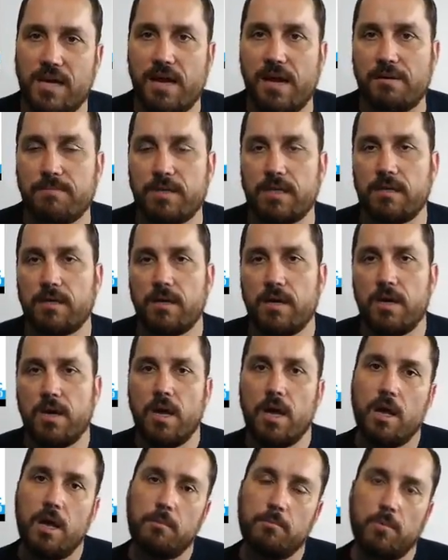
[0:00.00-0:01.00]
But when
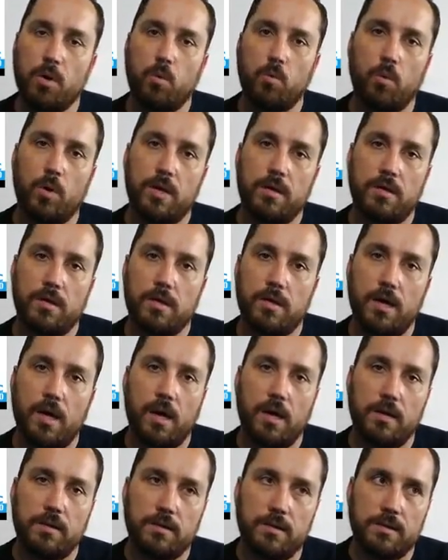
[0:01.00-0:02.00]
on the
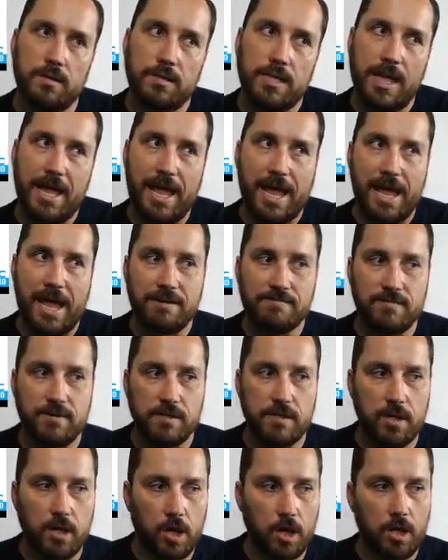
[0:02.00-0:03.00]
advent of the
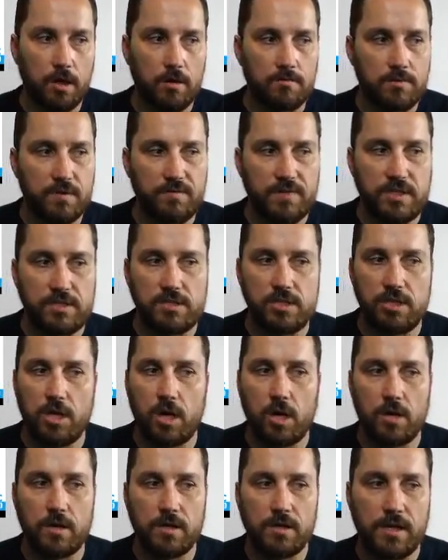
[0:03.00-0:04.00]
VCR, advent
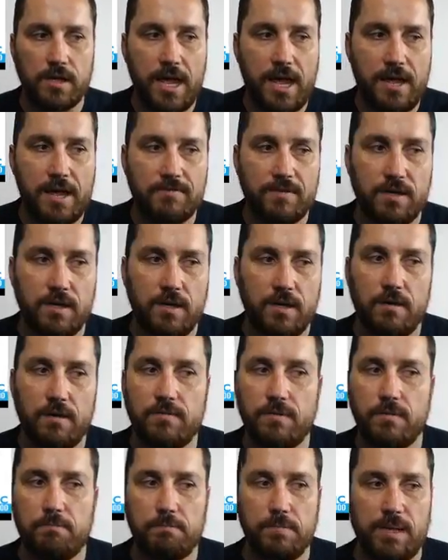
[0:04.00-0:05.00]
of people
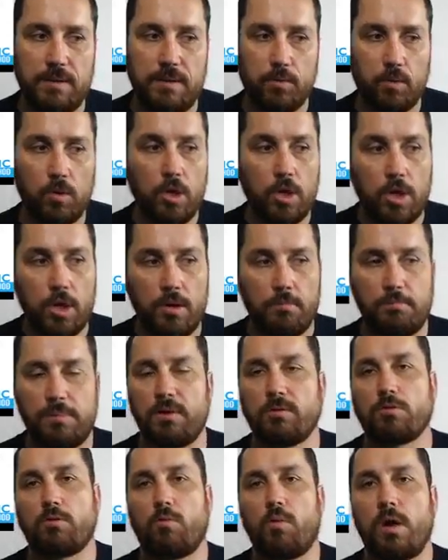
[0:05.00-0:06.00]
being able to watch it
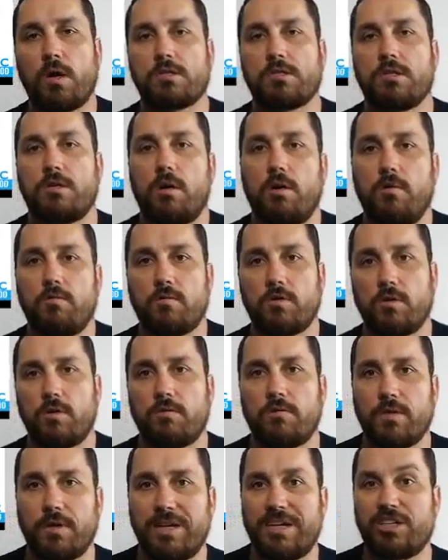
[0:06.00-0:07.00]
over and over and share it with their
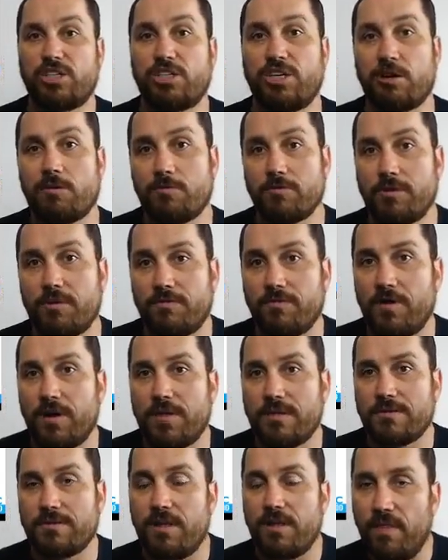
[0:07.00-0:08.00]
friends, that
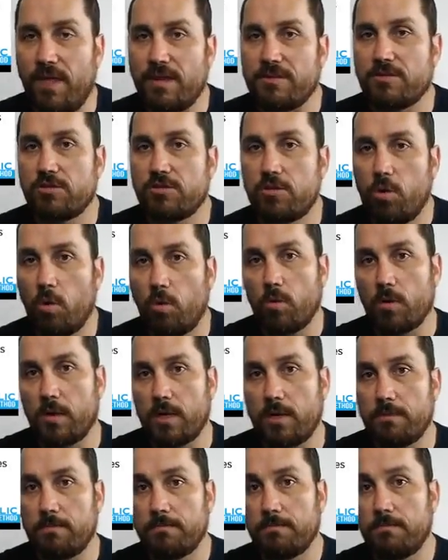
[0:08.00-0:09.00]
story became
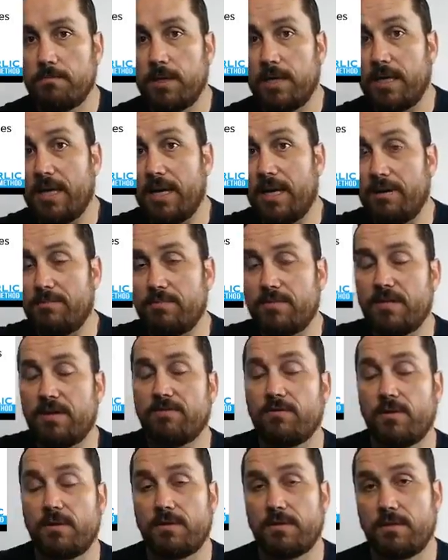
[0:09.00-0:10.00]
different
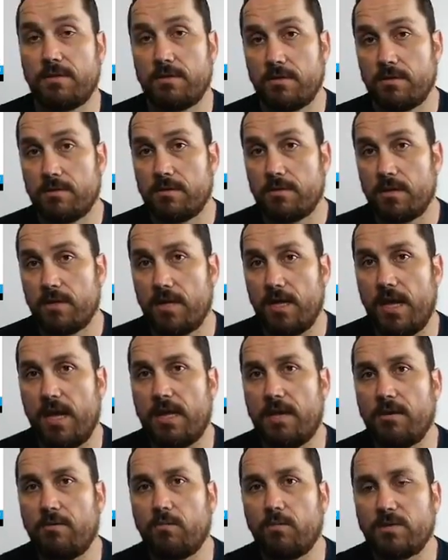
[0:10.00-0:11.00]
and it was able to
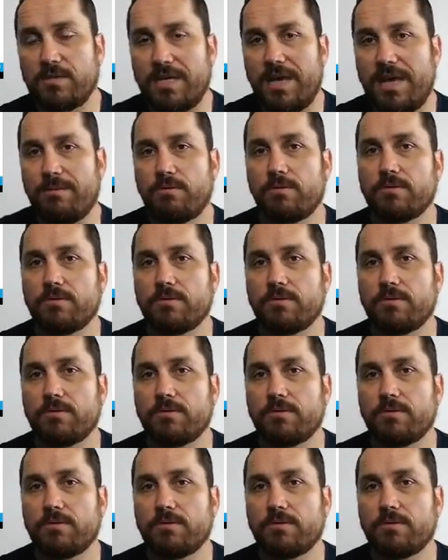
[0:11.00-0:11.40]
spread.